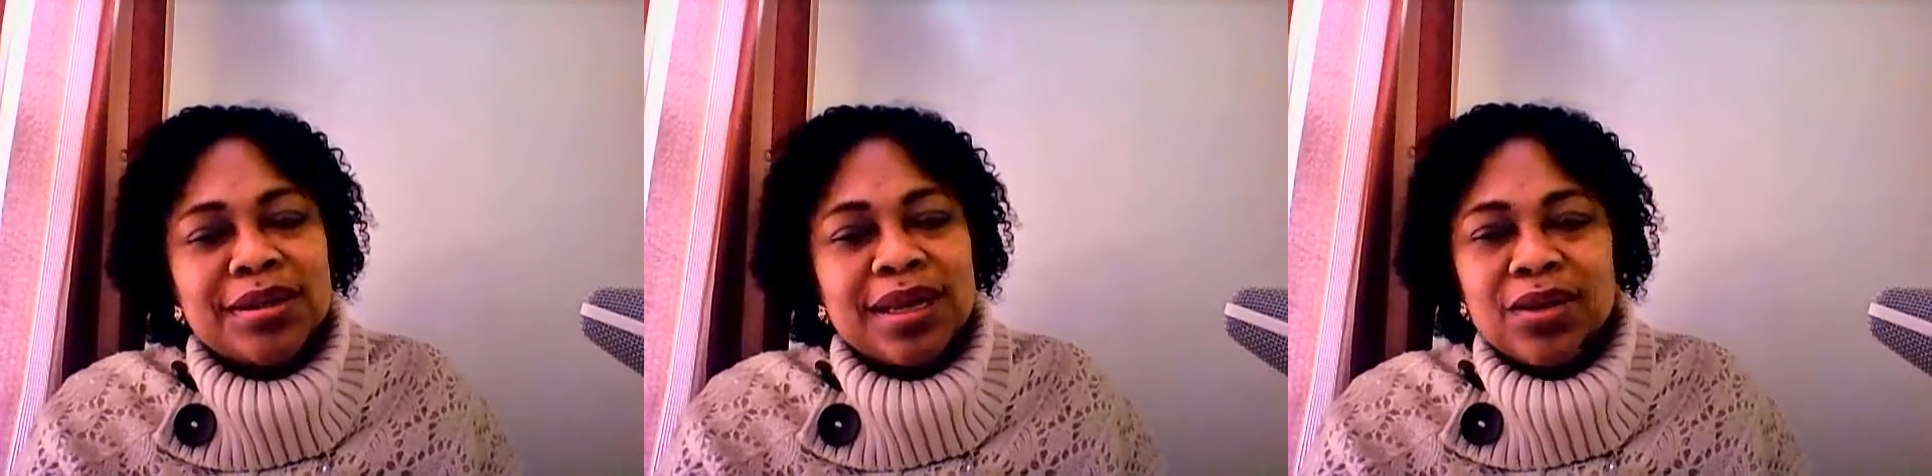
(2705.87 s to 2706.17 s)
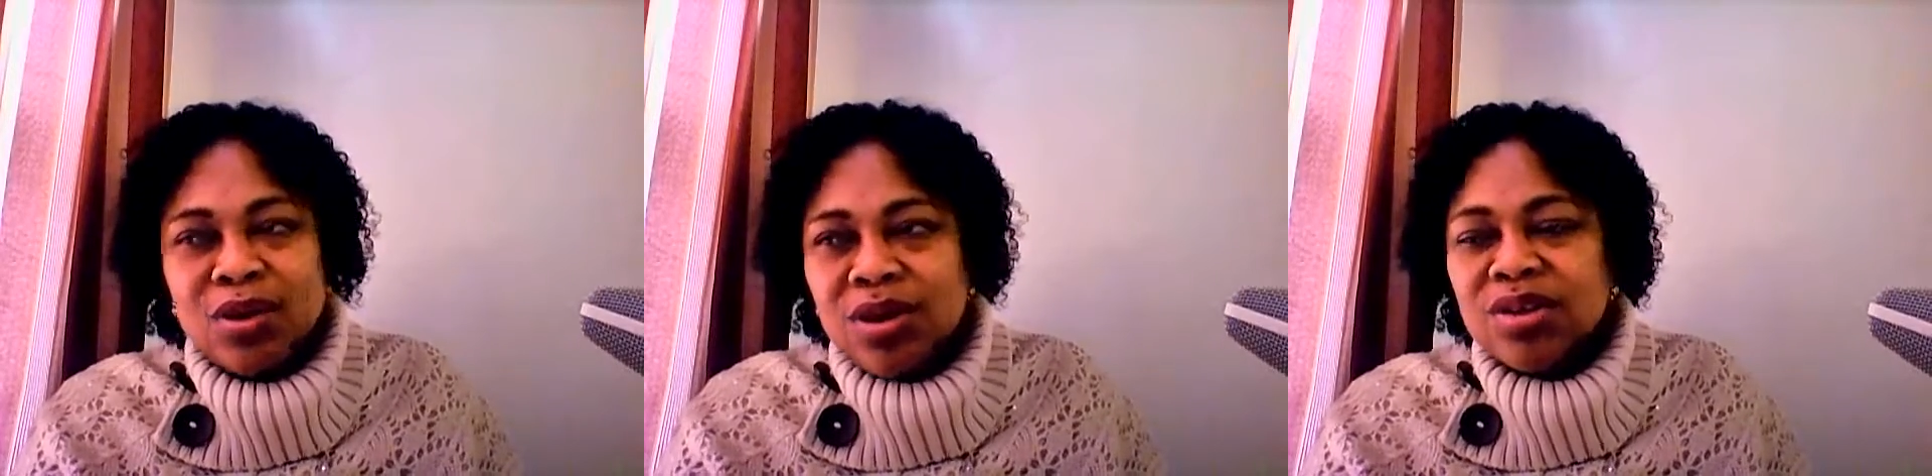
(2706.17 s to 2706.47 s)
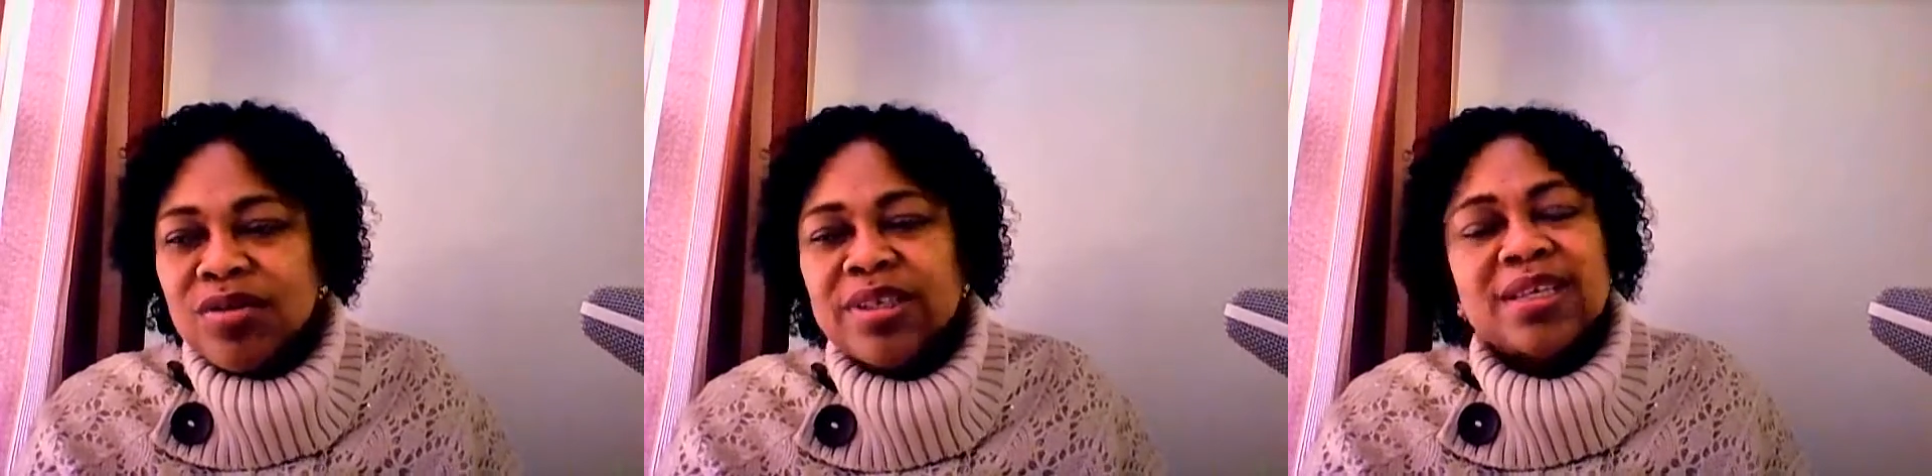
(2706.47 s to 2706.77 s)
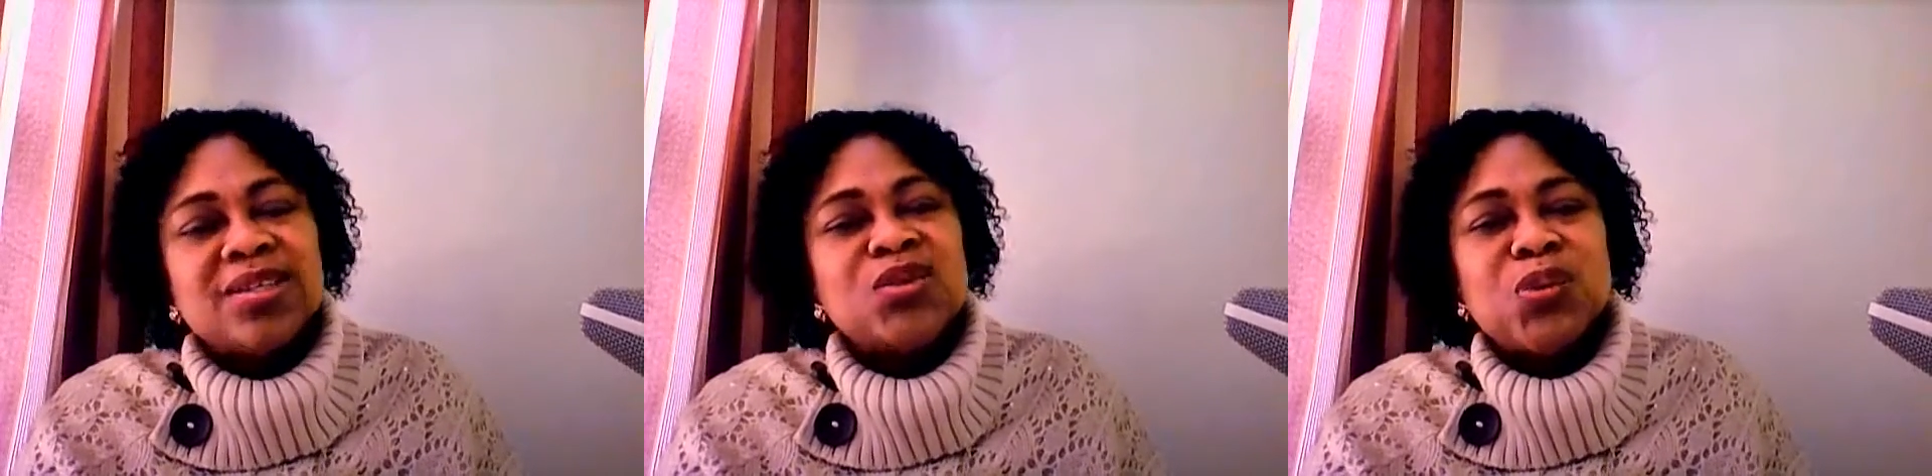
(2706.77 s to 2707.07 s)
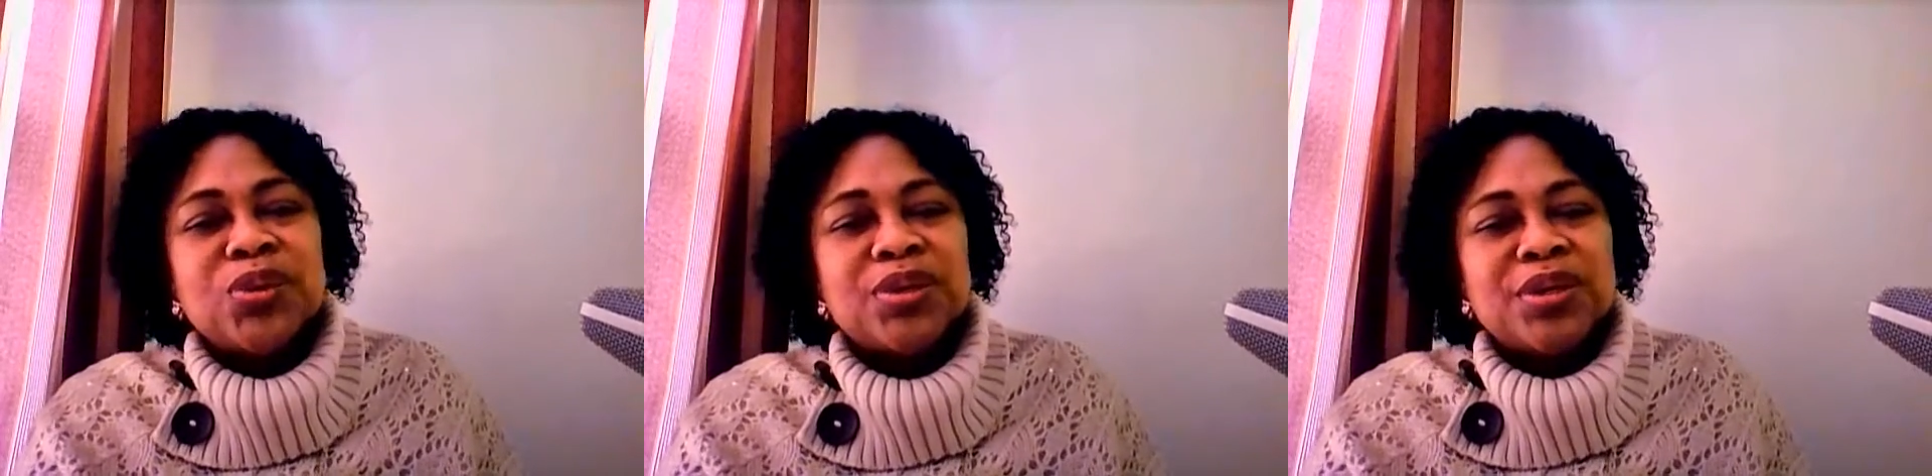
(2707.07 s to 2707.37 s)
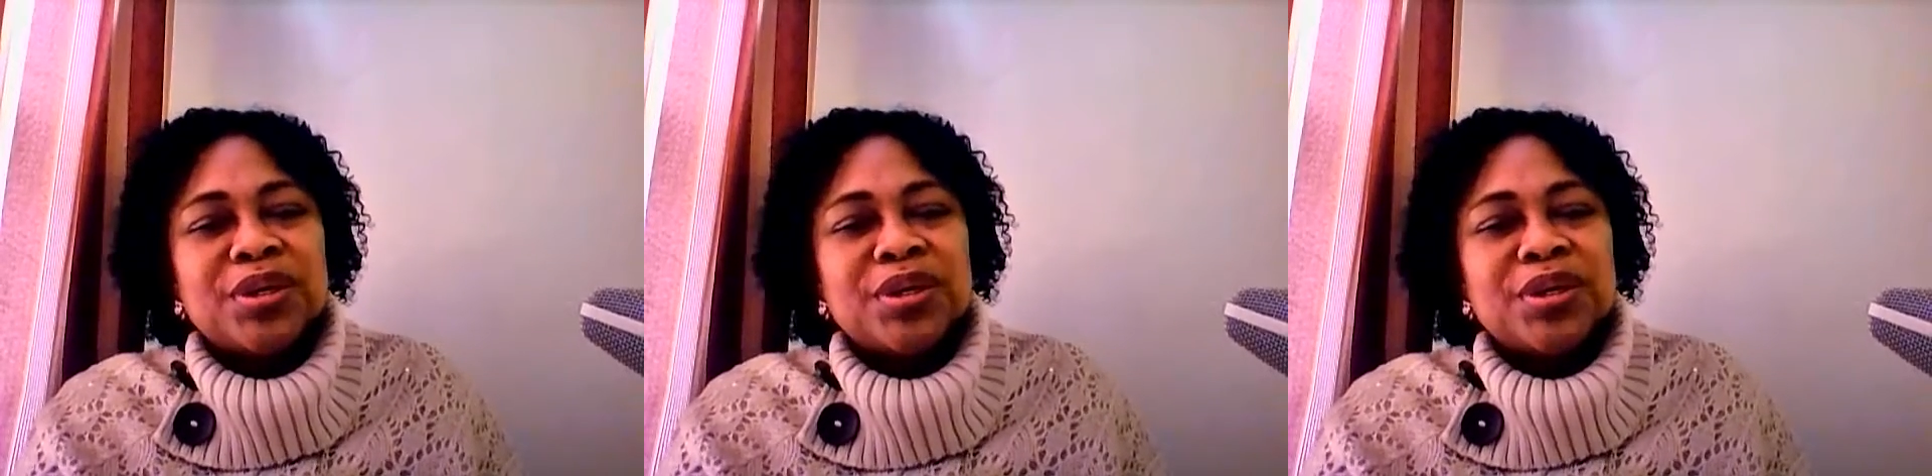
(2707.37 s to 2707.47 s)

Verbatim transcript: That God created this world.